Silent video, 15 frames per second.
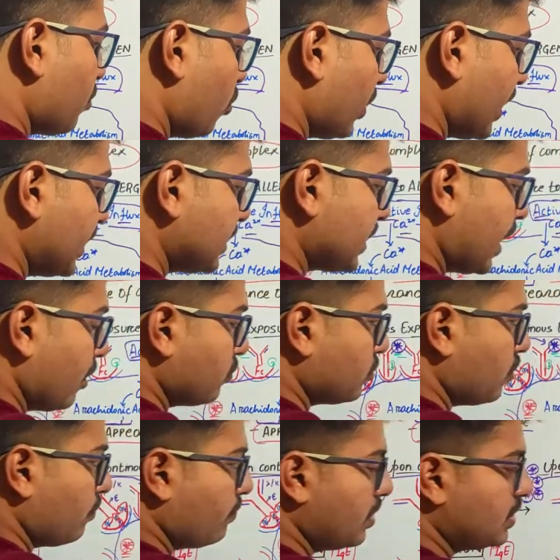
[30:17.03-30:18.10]
proteins,
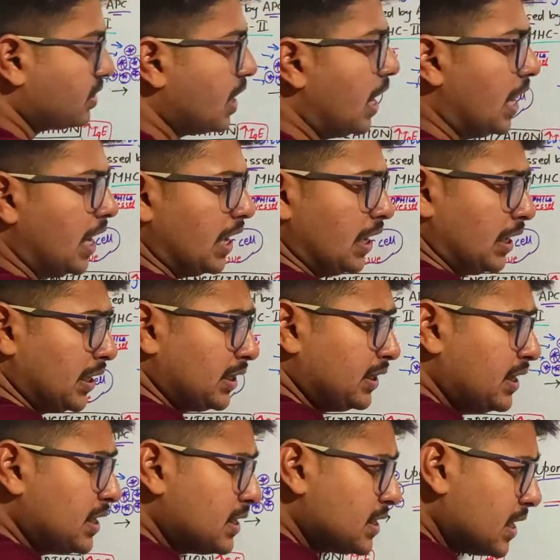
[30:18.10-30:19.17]
eosinophils.
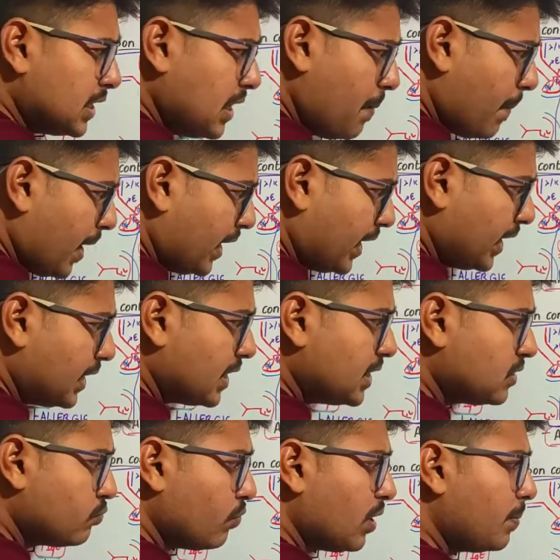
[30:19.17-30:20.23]
These are the
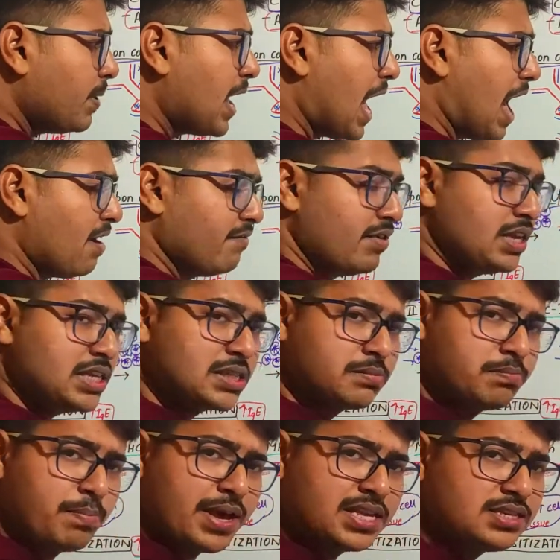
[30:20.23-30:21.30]
mediators will be having
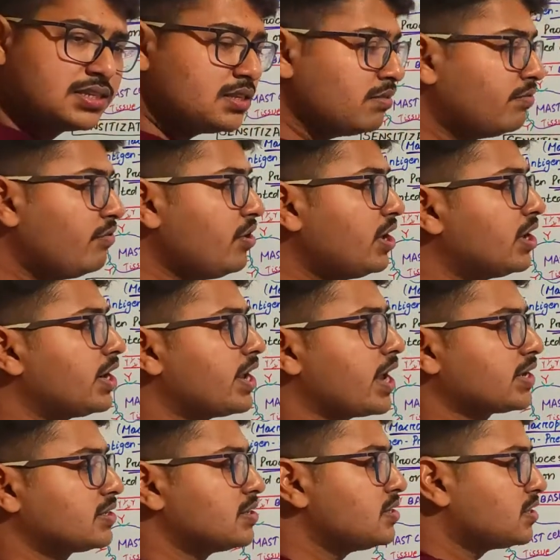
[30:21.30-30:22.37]
specific
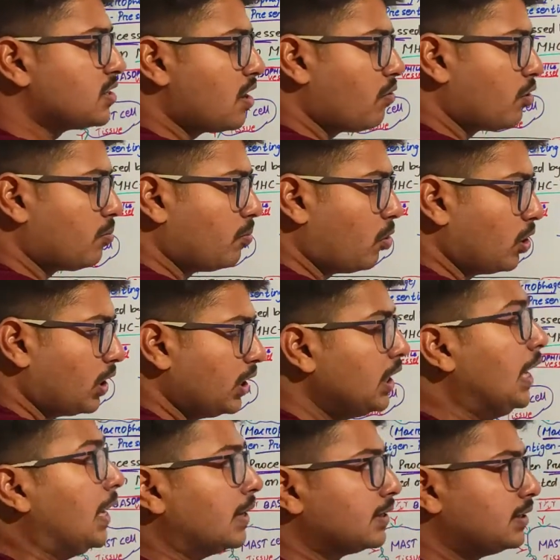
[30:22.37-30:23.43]
reactions in our
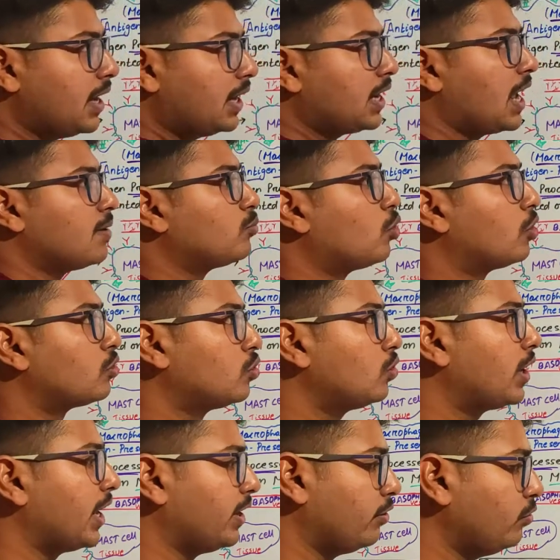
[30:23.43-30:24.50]
body that I am going to
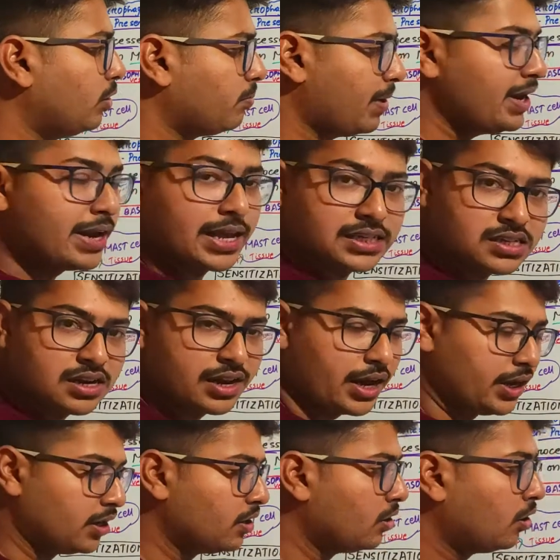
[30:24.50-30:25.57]
tell you in my next
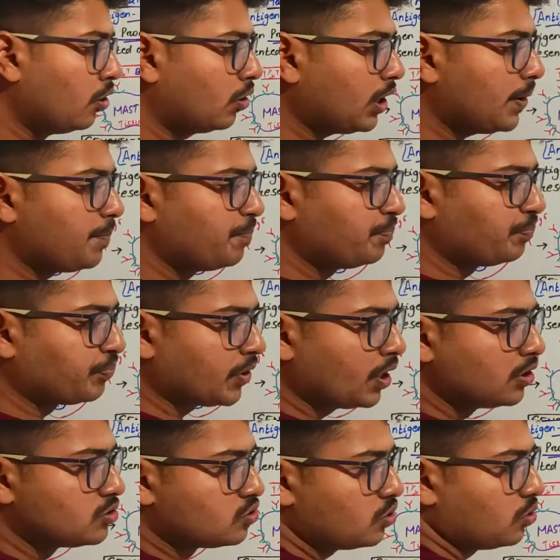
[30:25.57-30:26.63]
slide. Okay,
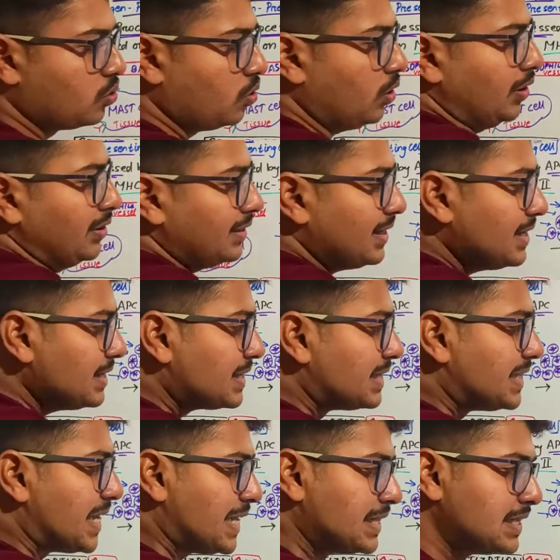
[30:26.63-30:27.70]
so these
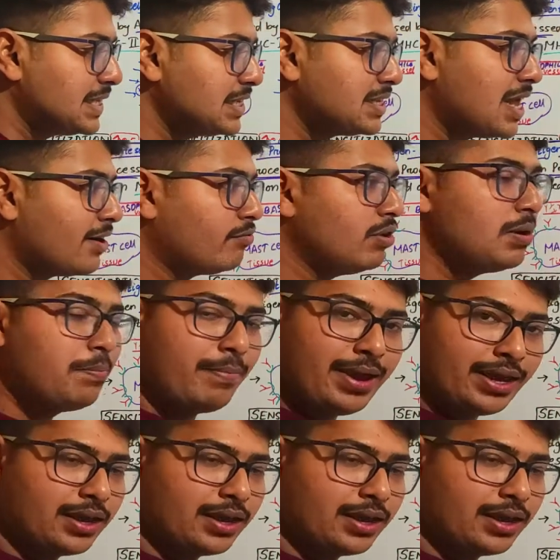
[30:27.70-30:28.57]
changes that will